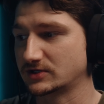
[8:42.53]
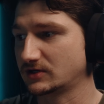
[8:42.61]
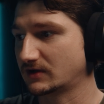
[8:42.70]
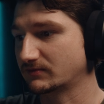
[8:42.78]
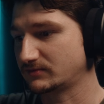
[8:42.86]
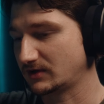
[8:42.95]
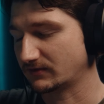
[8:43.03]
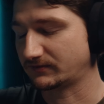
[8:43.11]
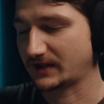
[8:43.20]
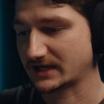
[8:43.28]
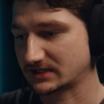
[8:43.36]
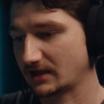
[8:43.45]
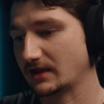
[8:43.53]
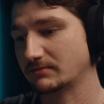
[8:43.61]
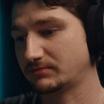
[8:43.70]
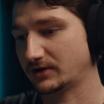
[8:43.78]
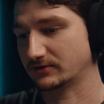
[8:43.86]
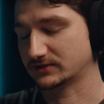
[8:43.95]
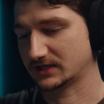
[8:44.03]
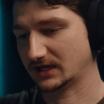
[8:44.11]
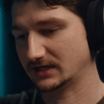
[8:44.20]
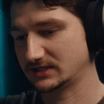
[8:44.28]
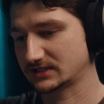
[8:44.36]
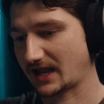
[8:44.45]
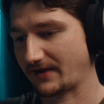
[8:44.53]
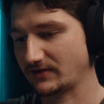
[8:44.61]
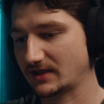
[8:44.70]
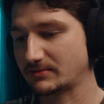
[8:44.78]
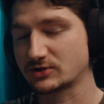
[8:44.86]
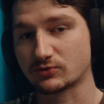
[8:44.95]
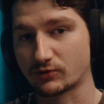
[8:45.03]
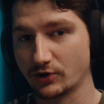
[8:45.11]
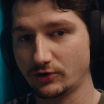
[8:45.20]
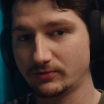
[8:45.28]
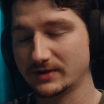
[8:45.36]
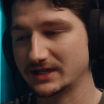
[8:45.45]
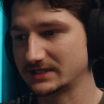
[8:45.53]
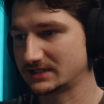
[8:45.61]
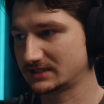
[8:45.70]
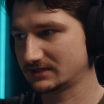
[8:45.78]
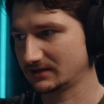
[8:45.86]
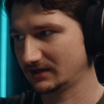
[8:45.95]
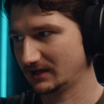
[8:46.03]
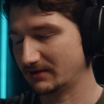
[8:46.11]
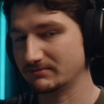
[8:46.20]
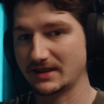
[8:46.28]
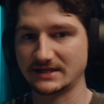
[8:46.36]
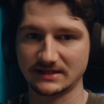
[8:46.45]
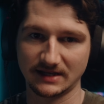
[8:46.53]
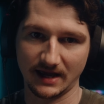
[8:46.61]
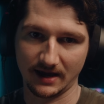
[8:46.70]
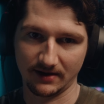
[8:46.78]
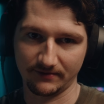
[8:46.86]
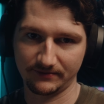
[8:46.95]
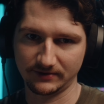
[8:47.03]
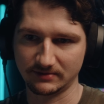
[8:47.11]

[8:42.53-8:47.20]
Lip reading: You can flex it in post, and just having that much room is amazing to have,